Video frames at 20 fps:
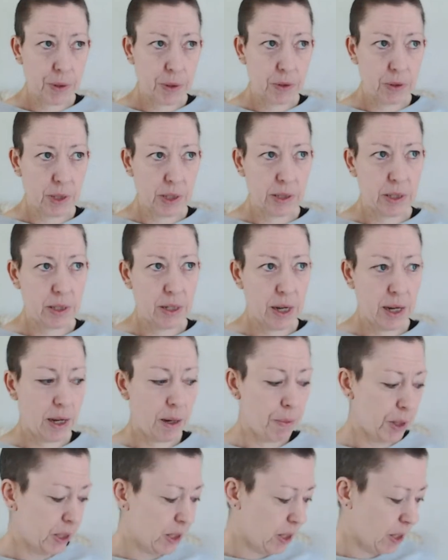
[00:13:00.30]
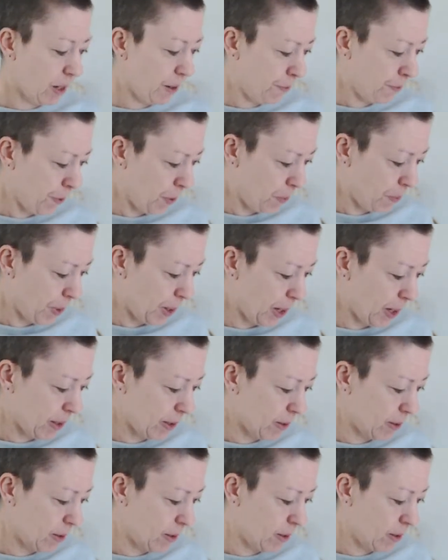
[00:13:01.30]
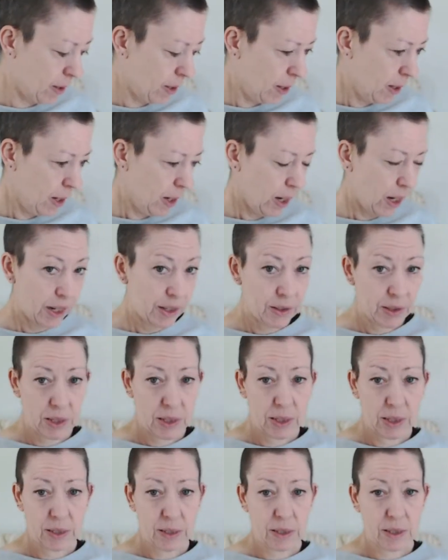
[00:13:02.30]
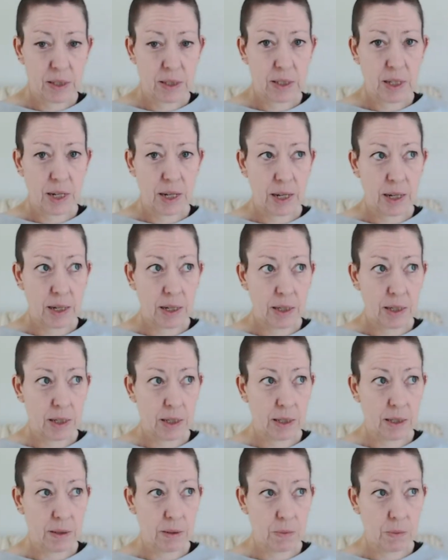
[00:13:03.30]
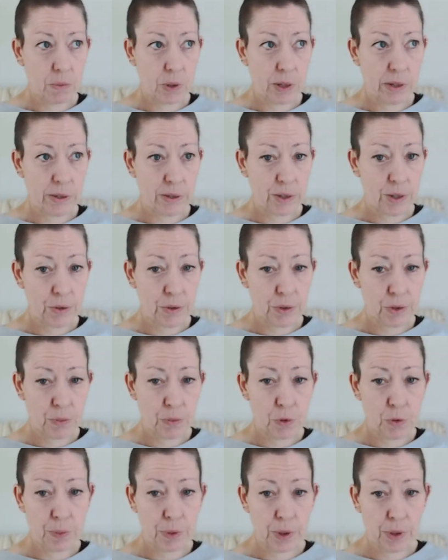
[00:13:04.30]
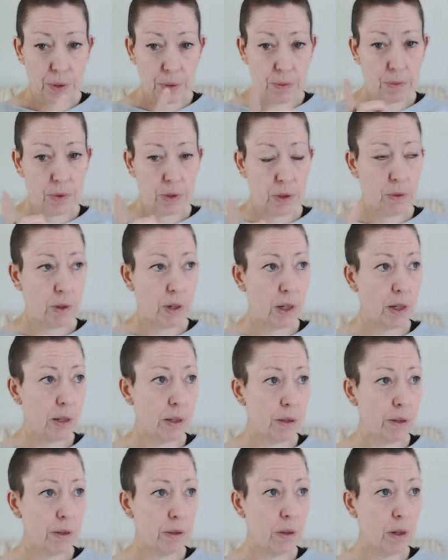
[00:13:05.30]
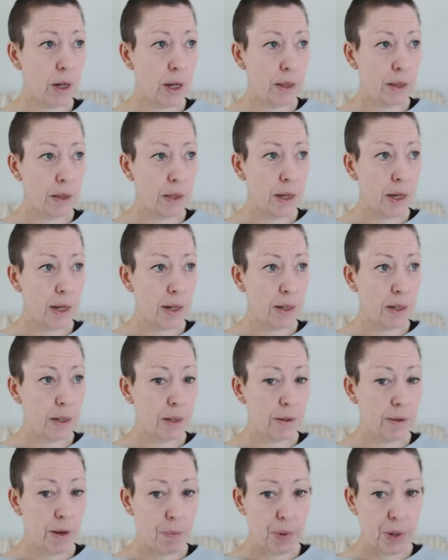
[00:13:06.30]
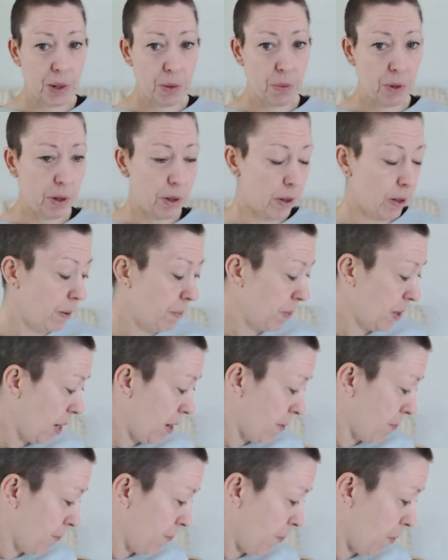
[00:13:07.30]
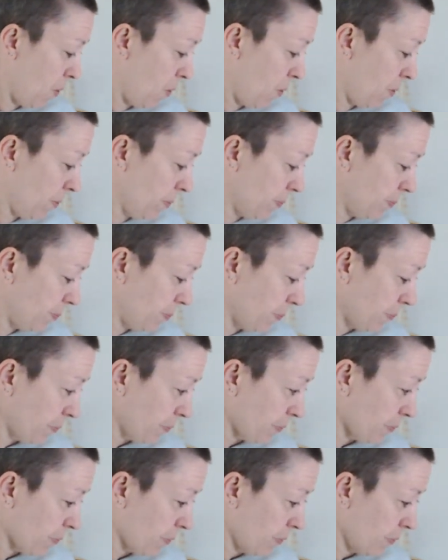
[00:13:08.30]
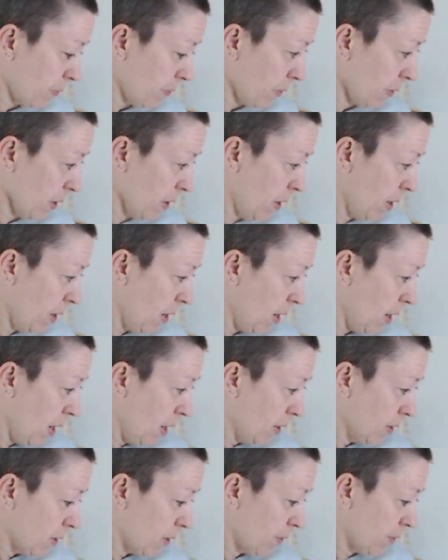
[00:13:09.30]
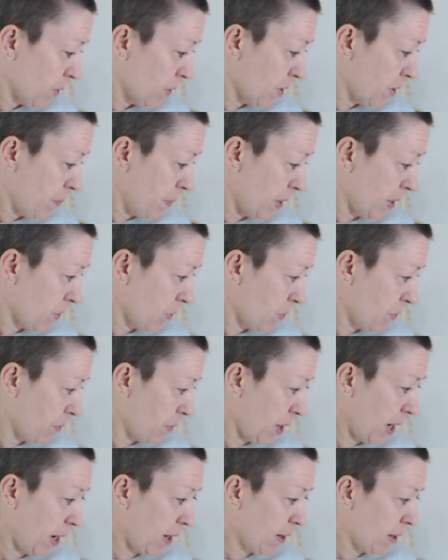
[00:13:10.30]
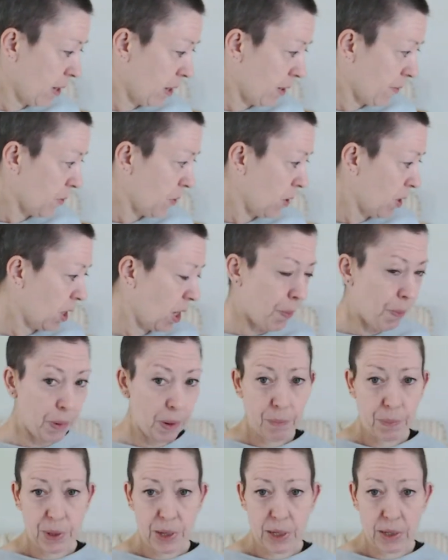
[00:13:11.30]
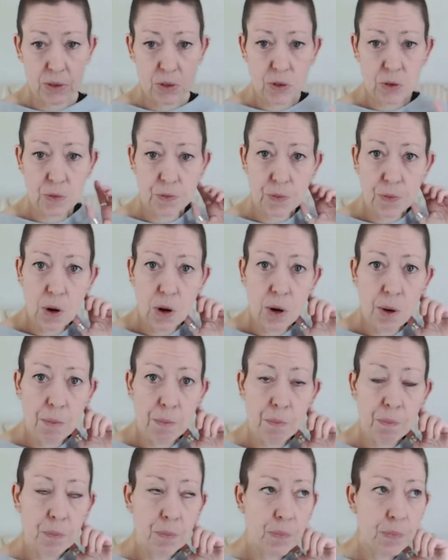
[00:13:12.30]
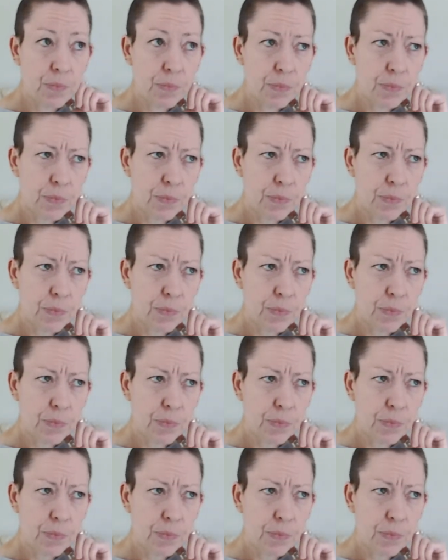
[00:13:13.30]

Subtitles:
the boot Saturday. I managed to get a few bits. And then yesterday I went to a small boot, it was quite local, and then a bigger one at the A4. So I've got some bits from that, and then I've got a couple of bits from